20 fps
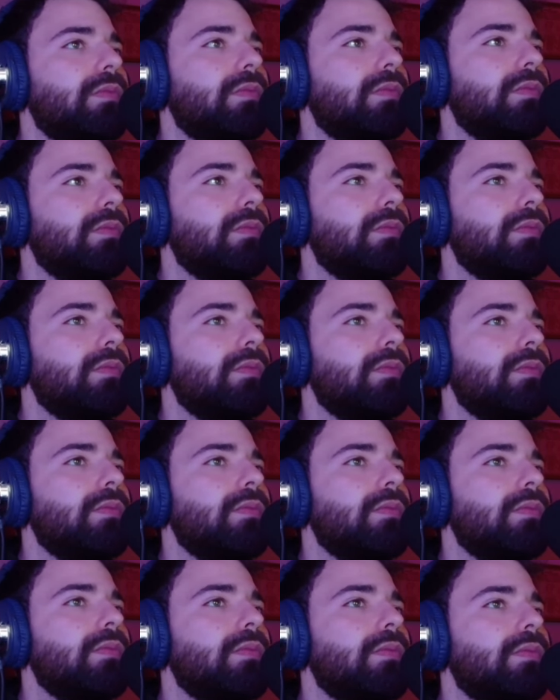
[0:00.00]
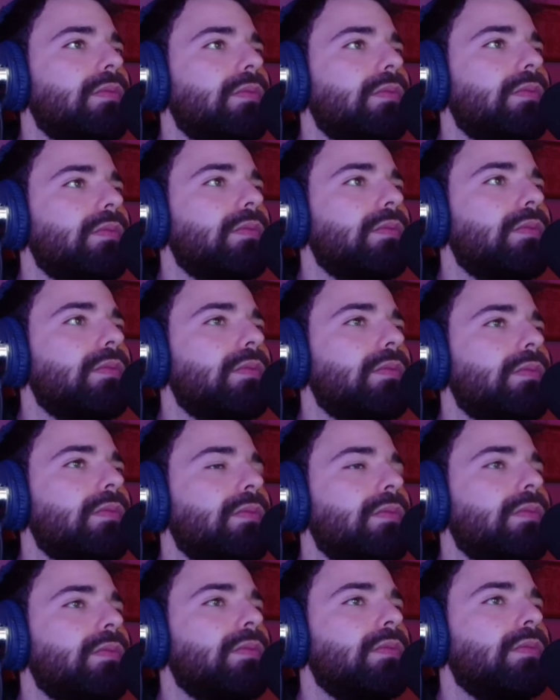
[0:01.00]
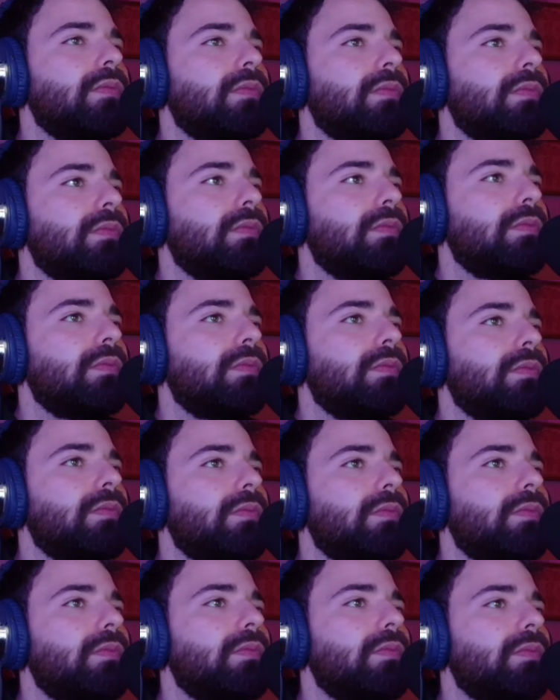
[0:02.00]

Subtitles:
This person isn't speaking.